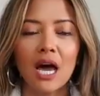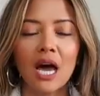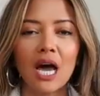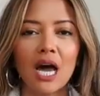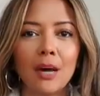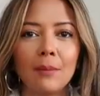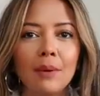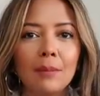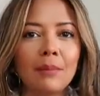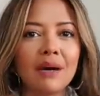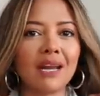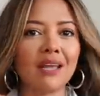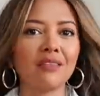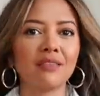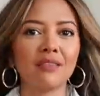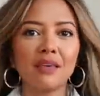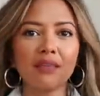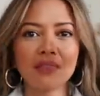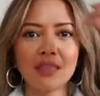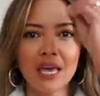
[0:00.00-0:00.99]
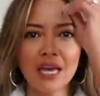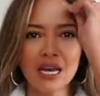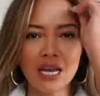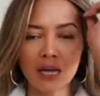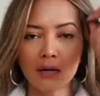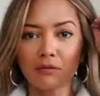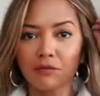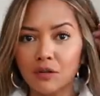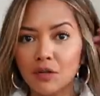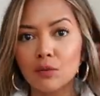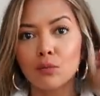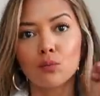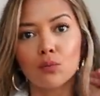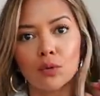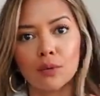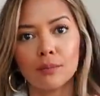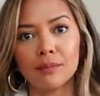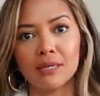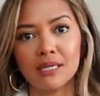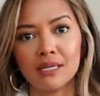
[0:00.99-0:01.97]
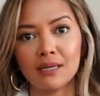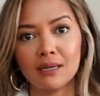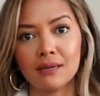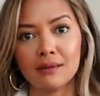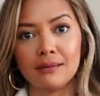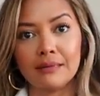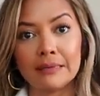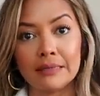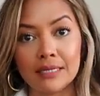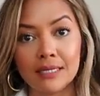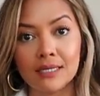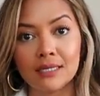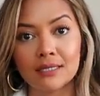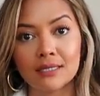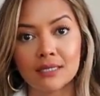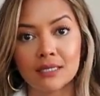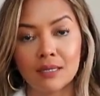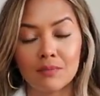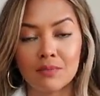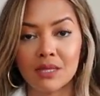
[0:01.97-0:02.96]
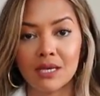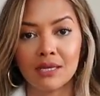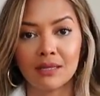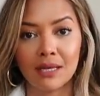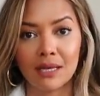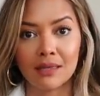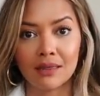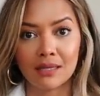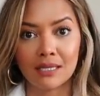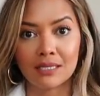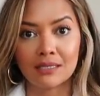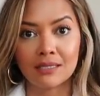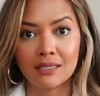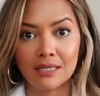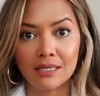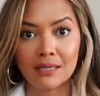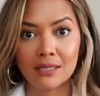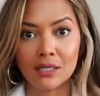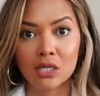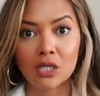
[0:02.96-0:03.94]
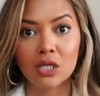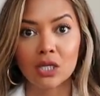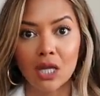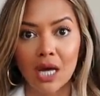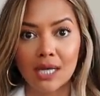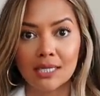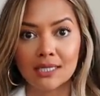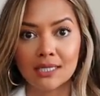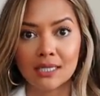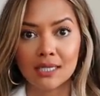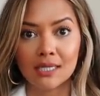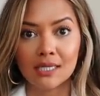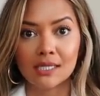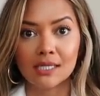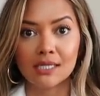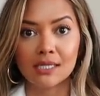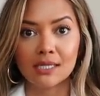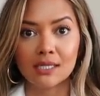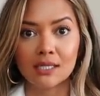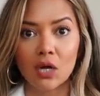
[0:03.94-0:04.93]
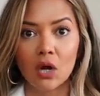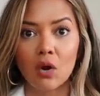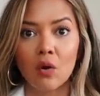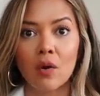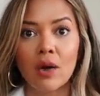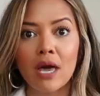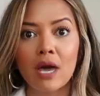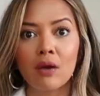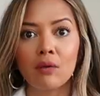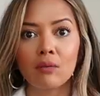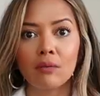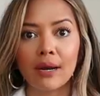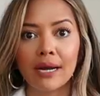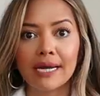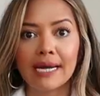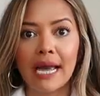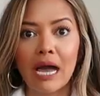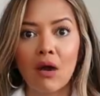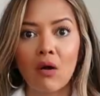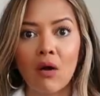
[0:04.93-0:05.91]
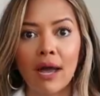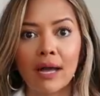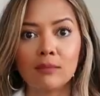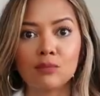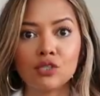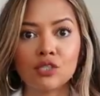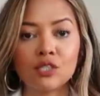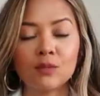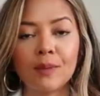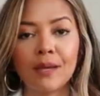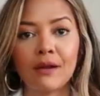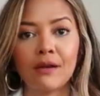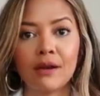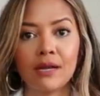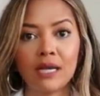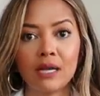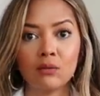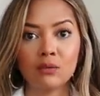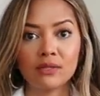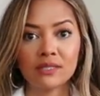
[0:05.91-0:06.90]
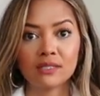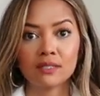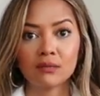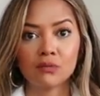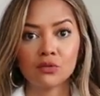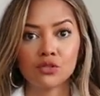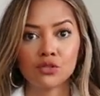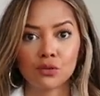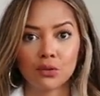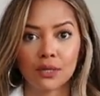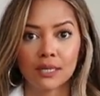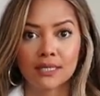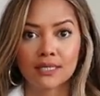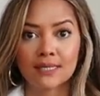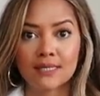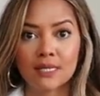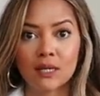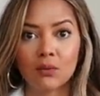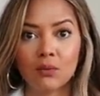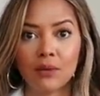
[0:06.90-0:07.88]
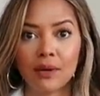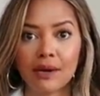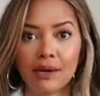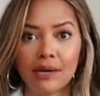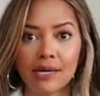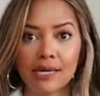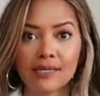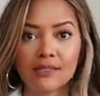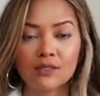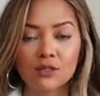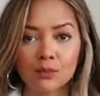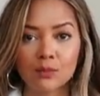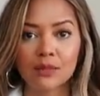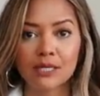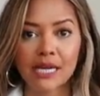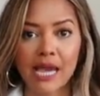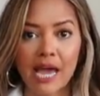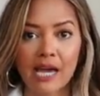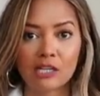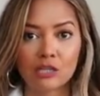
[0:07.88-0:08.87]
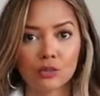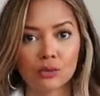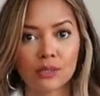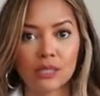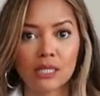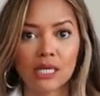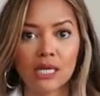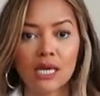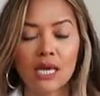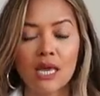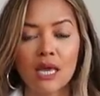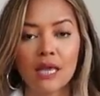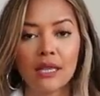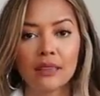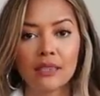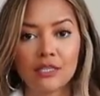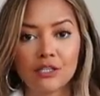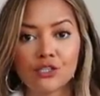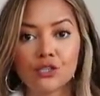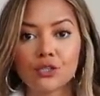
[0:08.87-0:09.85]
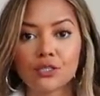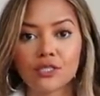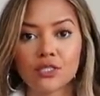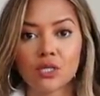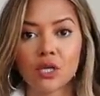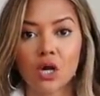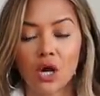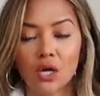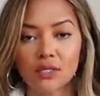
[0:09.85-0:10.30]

But I think that every woman needs something like this in their closet. So right now I'm just pairing it with some shorts, wearing it super casually. These shorts are